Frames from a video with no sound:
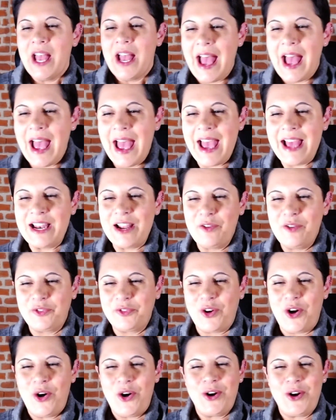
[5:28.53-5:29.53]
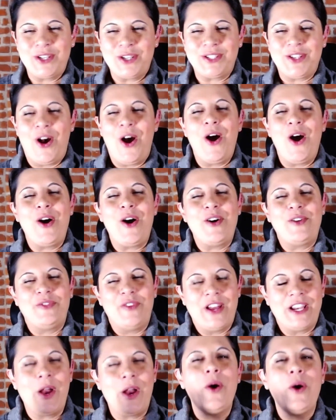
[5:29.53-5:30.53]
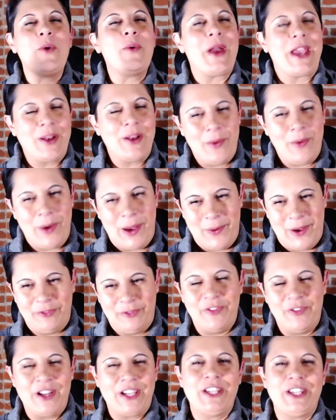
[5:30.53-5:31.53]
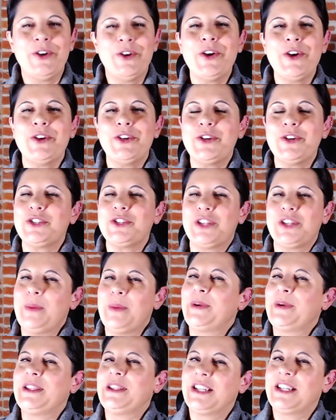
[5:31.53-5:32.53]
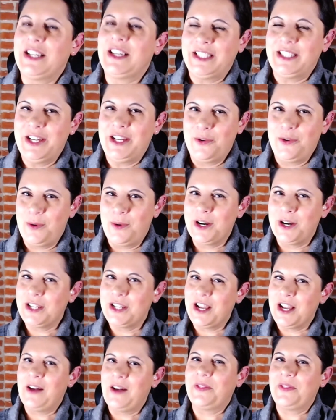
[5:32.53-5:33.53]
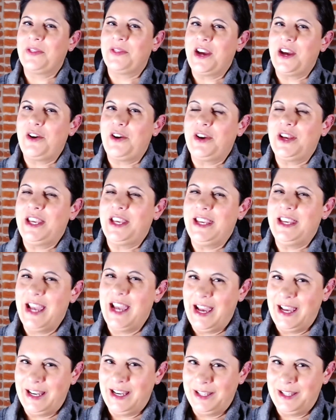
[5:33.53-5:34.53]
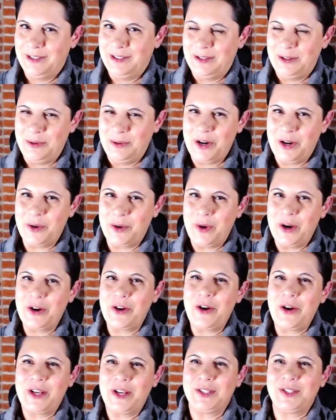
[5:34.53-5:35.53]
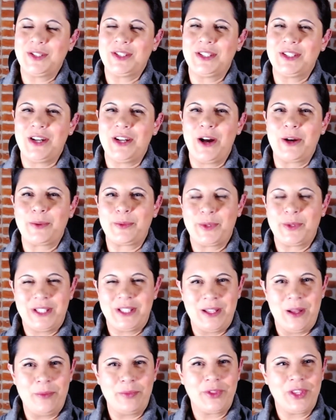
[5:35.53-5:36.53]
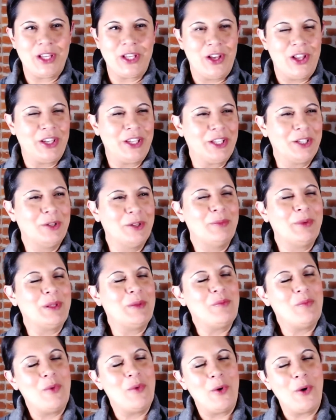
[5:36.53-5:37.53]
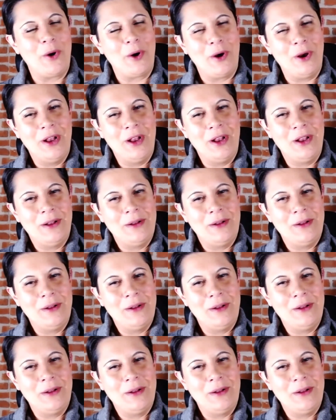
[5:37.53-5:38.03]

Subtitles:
and of course, oh funny. Oh wait, funny. You're jumping the gun here. We're not there yet. We're going to start with something a little bit more